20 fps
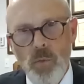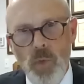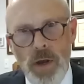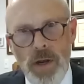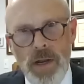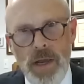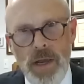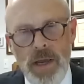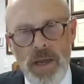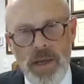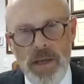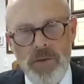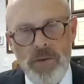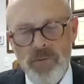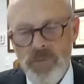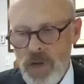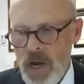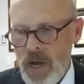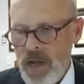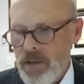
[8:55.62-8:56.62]
when a
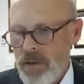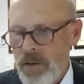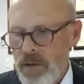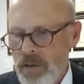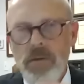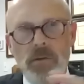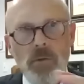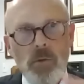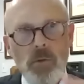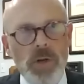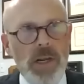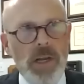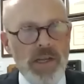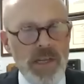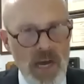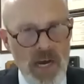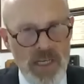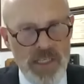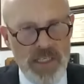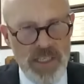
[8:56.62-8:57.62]
non when
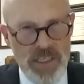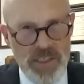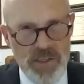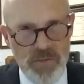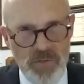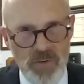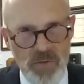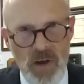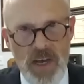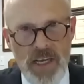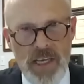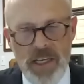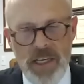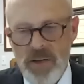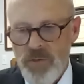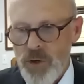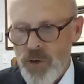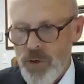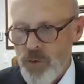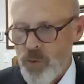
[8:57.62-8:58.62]
a non-testifying
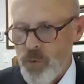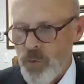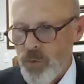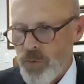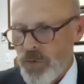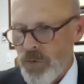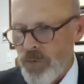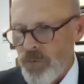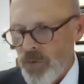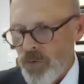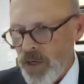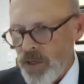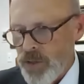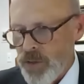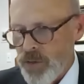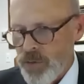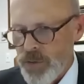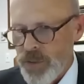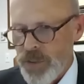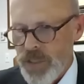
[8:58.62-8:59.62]
individual's
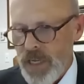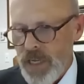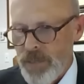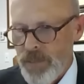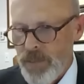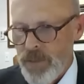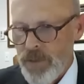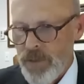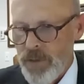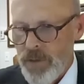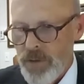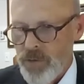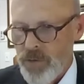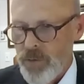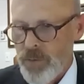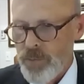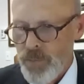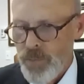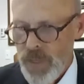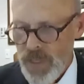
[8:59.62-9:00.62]
confessional statement
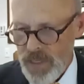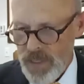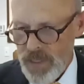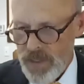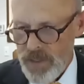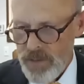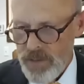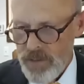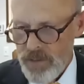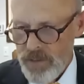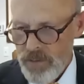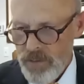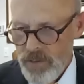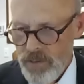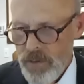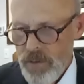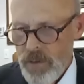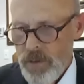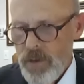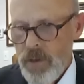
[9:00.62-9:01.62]
is admitted
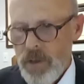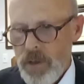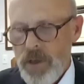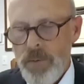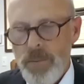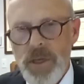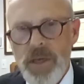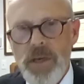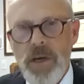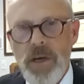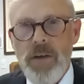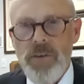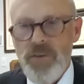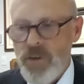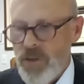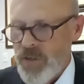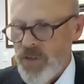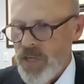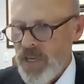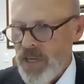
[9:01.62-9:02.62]

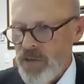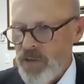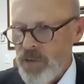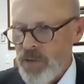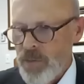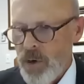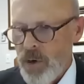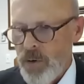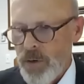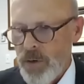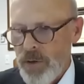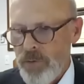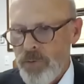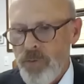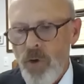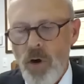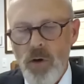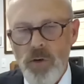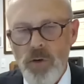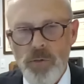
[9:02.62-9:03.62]
because it is testimonial,
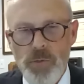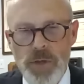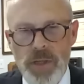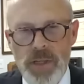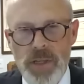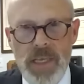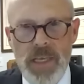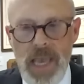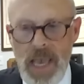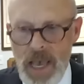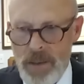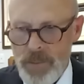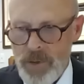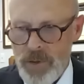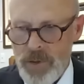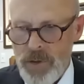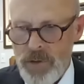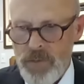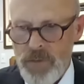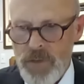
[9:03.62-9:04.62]
it falls within the ambit